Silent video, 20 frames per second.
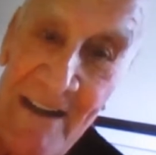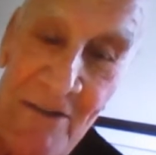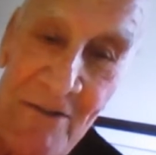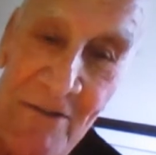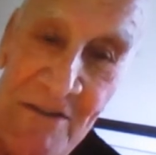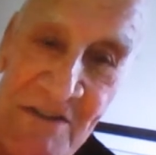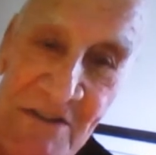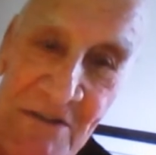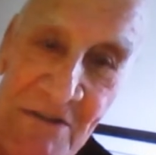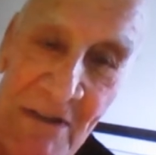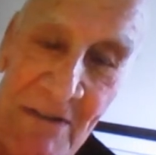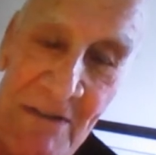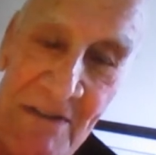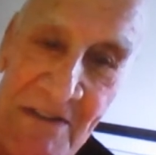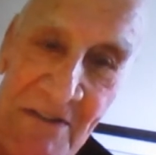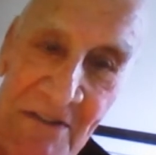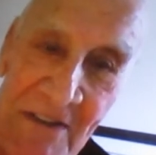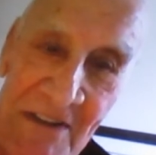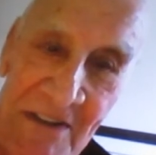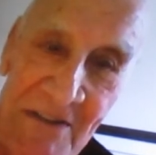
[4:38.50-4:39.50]
And I always knew I was
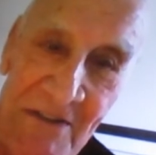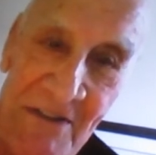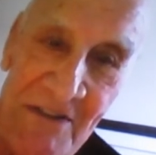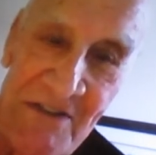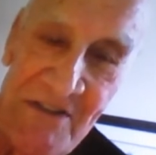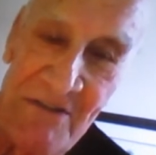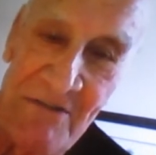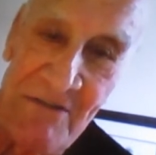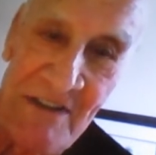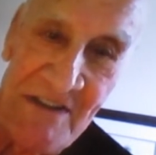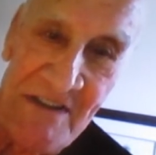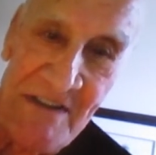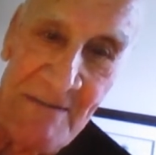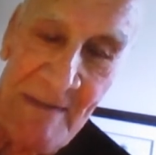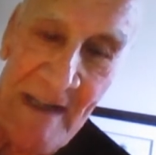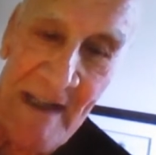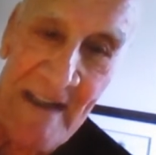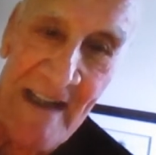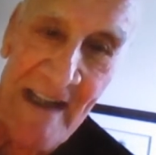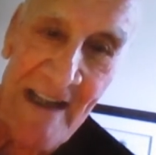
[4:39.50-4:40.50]
going to do this the rest of
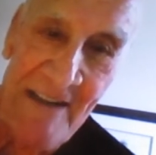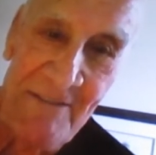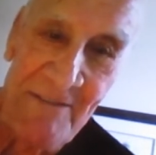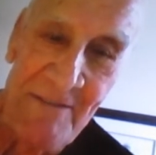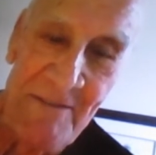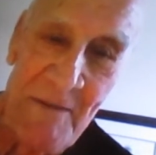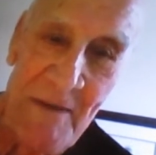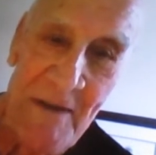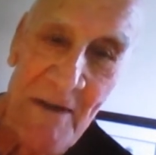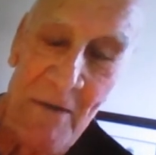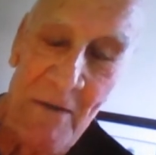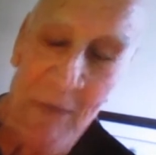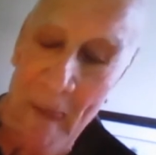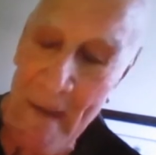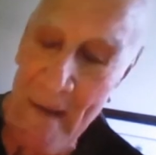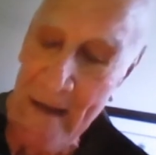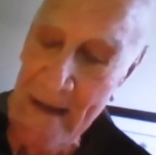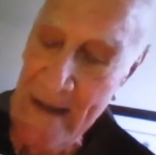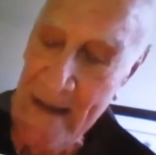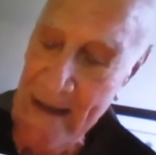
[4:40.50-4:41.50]
my life,
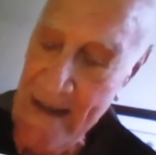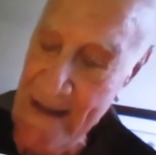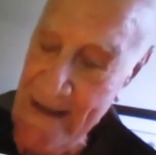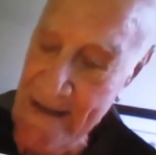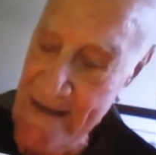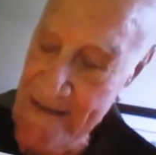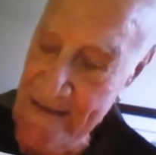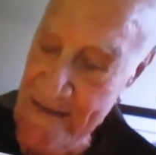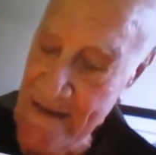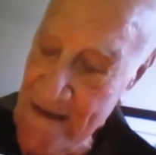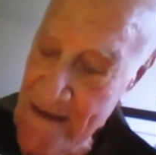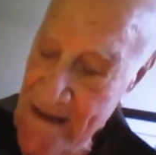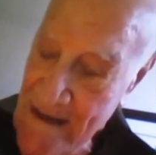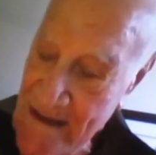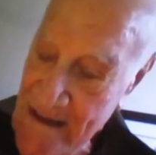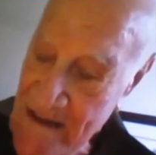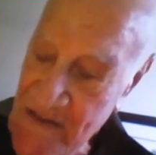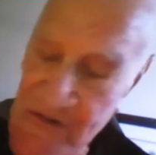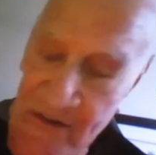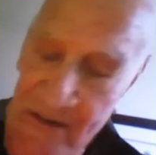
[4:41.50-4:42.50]
And
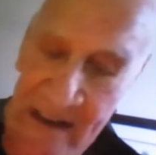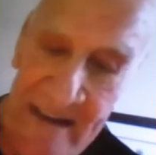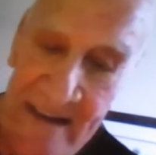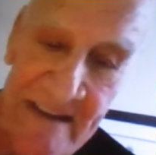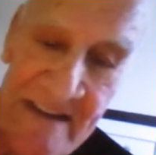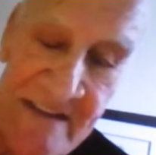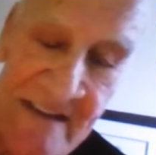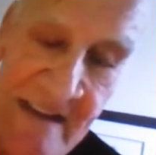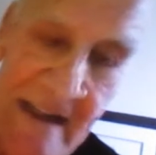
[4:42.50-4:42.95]
he trained